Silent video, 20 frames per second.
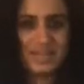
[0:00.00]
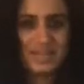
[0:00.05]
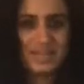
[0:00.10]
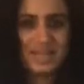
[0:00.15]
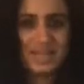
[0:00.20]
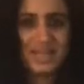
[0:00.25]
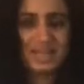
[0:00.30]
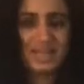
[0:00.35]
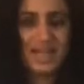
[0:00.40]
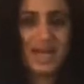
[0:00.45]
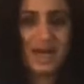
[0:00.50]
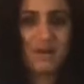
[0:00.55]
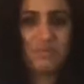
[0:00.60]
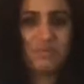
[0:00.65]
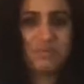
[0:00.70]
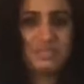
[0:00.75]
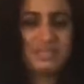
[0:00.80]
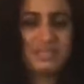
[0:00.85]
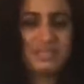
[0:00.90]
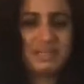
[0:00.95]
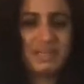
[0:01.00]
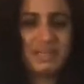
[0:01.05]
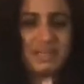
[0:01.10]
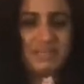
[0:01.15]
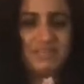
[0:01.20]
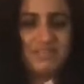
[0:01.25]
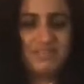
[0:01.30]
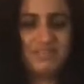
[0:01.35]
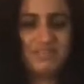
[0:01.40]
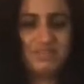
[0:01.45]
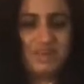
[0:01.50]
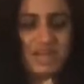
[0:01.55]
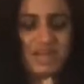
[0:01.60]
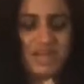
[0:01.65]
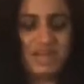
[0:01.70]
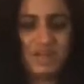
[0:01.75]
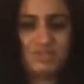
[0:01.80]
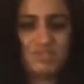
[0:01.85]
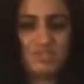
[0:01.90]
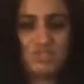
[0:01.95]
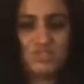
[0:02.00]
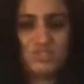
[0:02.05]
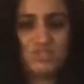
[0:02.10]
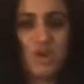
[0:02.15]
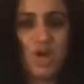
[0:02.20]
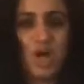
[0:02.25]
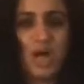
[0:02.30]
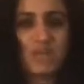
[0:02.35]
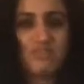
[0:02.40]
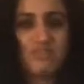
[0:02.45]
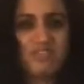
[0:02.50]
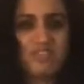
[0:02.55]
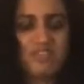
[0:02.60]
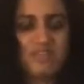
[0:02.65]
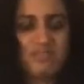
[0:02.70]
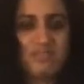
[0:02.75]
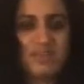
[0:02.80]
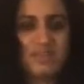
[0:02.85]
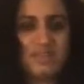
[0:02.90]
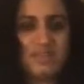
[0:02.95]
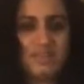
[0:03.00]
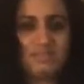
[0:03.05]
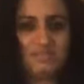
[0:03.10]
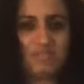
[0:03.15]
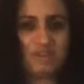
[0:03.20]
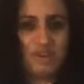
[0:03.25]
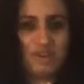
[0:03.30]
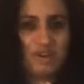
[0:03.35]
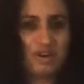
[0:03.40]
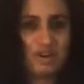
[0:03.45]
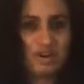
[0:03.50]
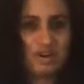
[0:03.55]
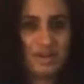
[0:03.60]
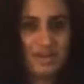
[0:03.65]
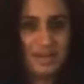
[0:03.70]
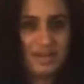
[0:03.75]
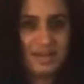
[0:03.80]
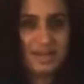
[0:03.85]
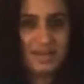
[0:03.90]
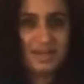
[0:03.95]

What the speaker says: and how resilient we've been, how strong we've been this year,